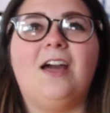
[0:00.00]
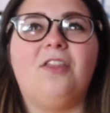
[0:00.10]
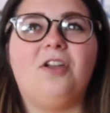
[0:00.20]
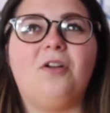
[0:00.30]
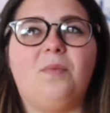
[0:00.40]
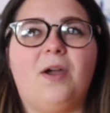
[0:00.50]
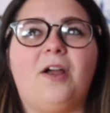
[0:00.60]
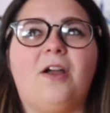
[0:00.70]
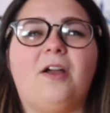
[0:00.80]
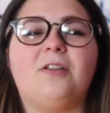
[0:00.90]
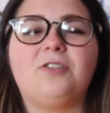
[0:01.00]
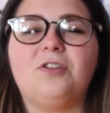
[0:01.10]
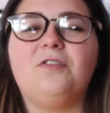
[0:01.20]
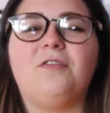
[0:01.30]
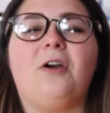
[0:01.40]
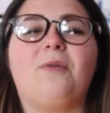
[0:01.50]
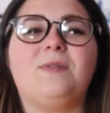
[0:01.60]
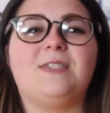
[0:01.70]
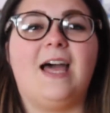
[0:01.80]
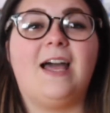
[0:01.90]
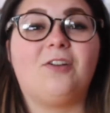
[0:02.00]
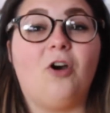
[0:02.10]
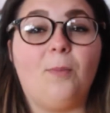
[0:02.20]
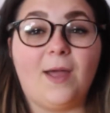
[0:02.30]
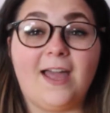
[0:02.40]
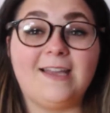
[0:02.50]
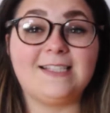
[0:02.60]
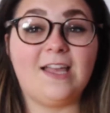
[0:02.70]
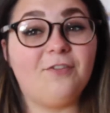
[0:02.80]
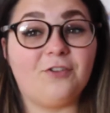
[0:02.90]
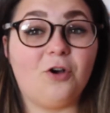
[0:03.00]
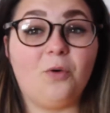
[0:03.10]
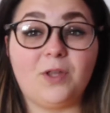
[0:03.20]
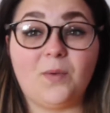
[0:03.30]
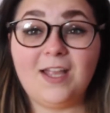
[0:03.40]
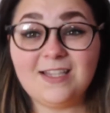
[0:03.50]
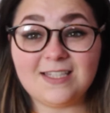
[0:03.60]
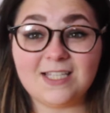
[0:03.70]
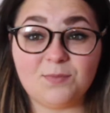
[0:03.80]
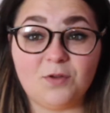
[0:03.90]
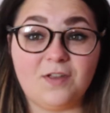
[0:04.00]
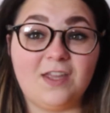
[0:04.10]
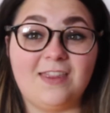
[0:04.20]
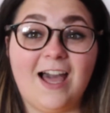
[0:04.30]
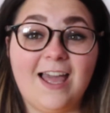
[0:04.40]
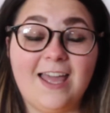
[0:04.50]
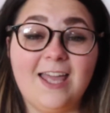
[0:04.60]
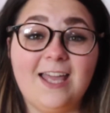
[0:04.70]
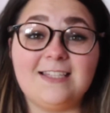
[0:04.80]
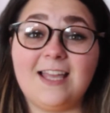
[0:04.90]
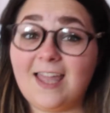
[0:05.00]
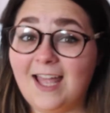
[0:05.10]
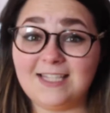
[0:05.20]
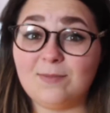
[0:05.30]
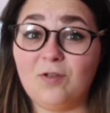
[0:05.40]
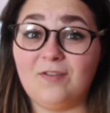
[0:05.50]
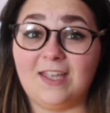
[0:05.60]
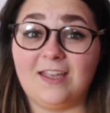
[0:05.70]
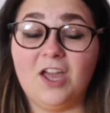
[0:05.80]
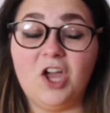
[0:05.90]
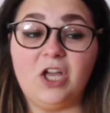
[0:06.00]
there were two films that caught my eye because I forgot when I went into this movie that it is a kids movie.